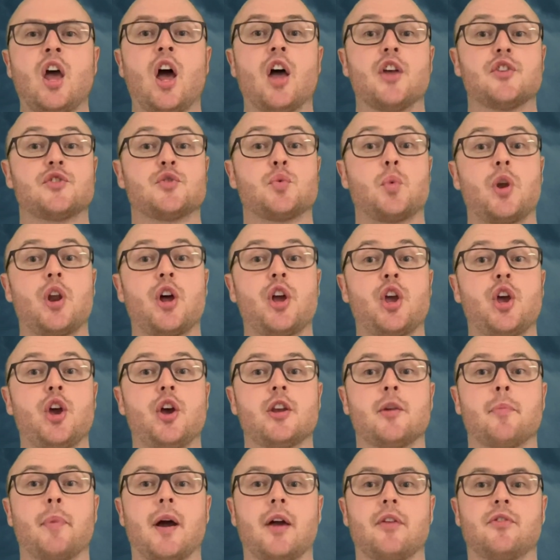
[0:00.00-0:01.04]
So when I heard
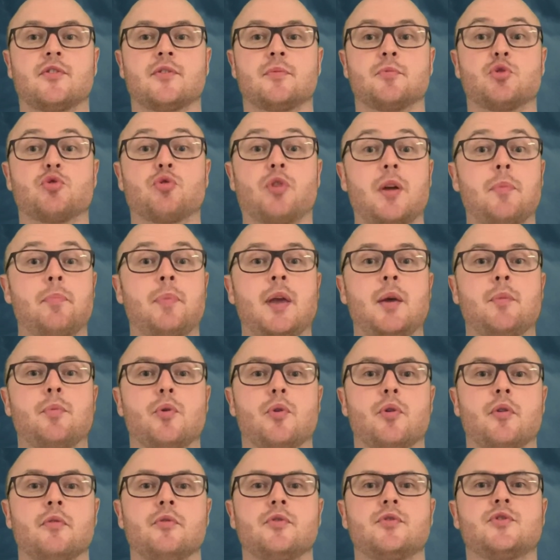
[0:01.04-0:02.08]
about some great
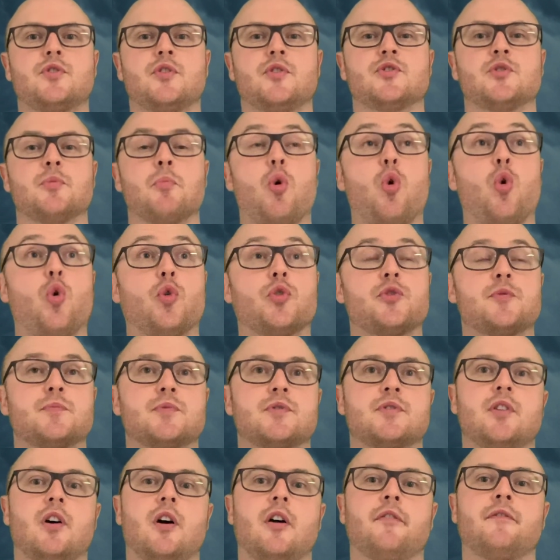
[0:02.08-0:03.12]
people doing some awesome
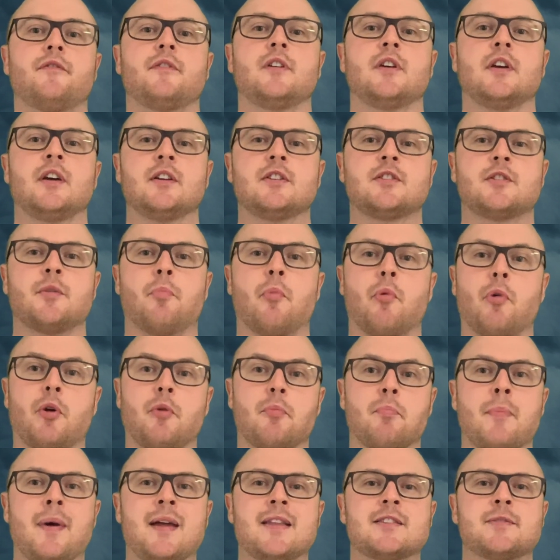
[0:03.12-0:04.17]
stuff to promote
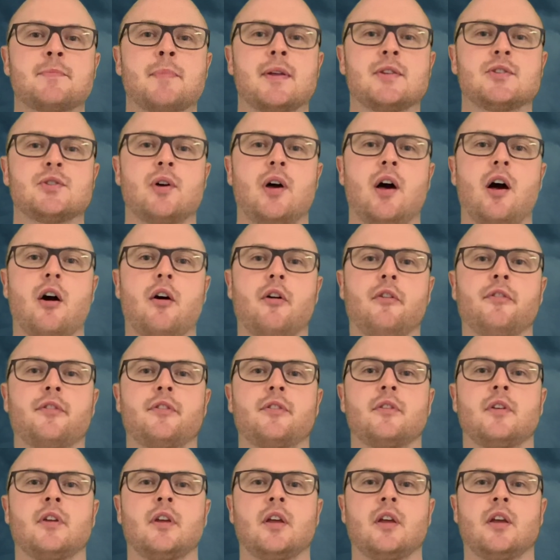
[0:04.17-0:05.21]
men's mental
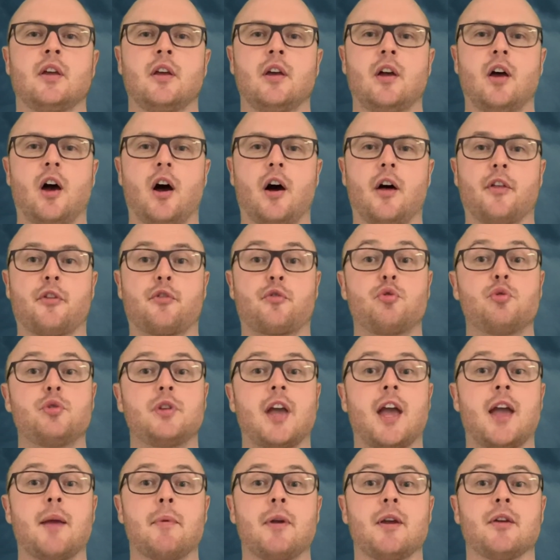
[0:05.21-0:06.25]
health through
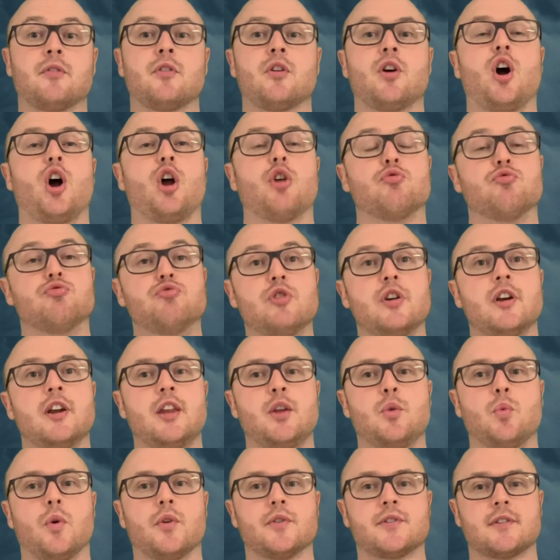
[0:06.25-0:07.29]
gaming, I
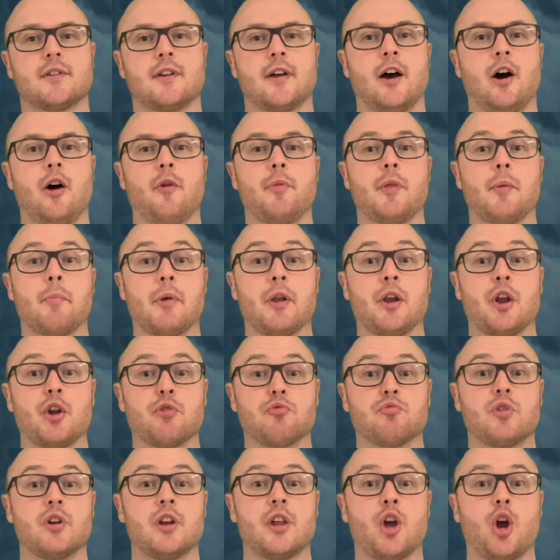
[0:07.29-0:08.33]
really wanted to help them, and I
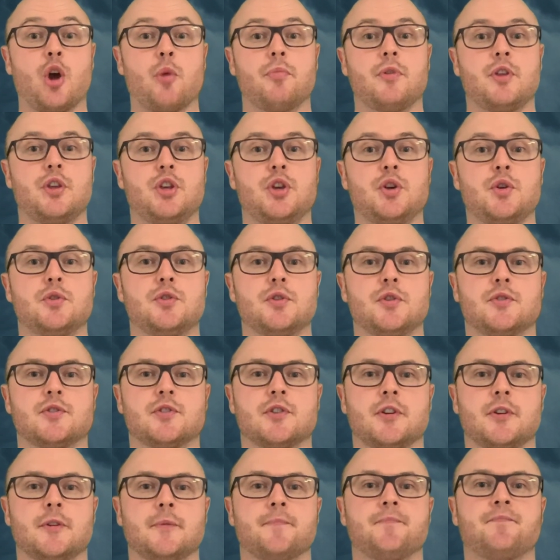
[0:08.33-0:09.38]
really hope that you do
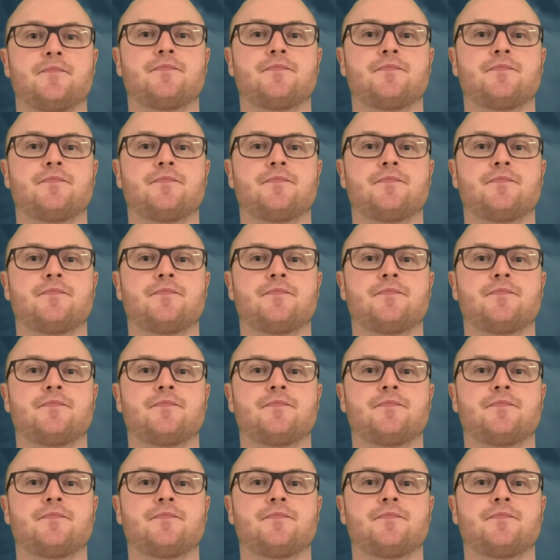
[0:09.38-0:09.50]
too.